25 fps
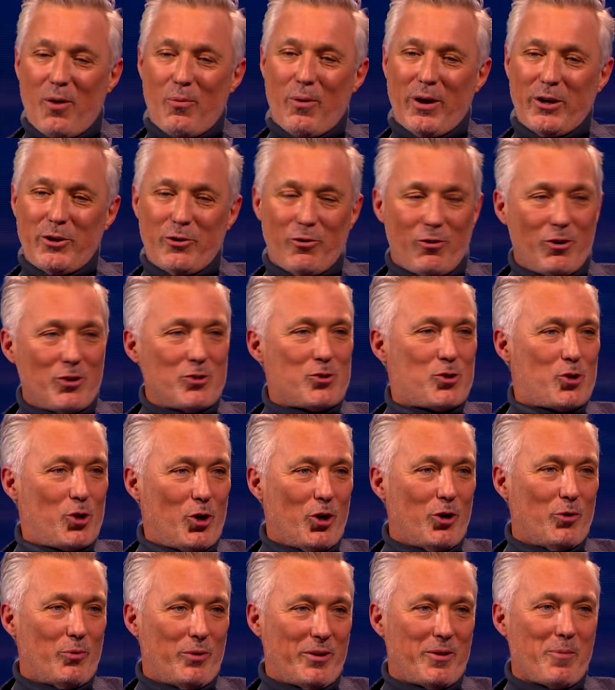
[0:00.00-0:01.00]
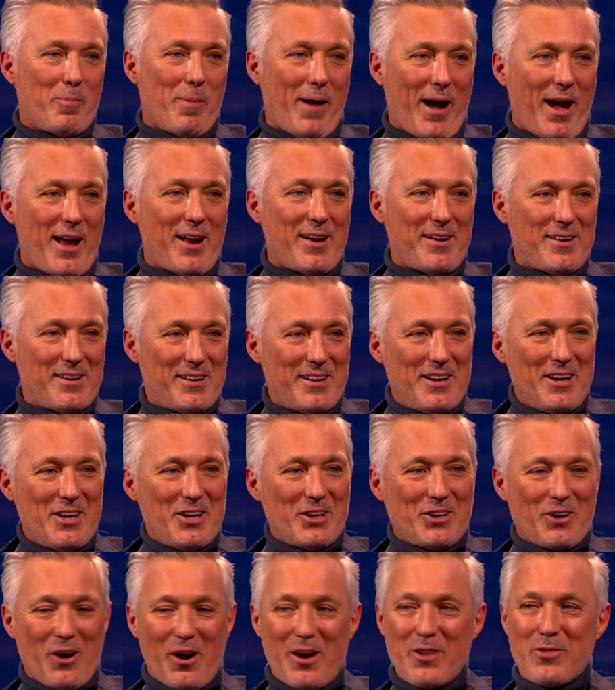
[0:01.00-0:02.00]
when you're on tour with a band
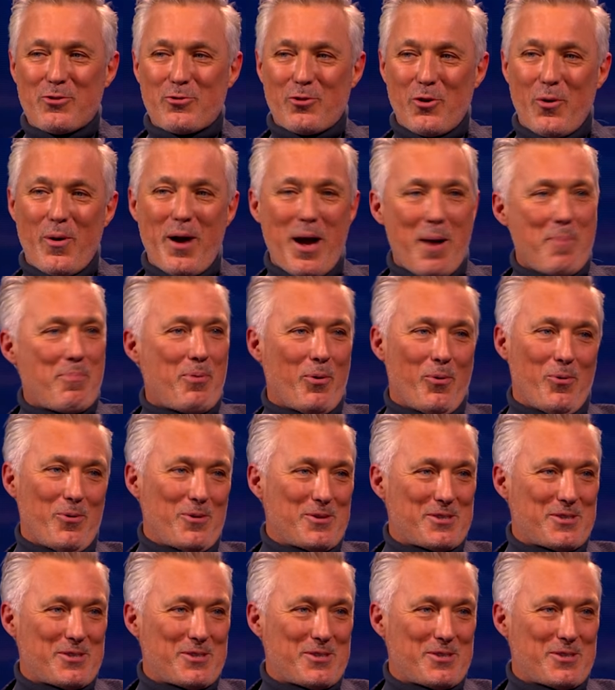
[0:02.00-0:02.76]
going through airports.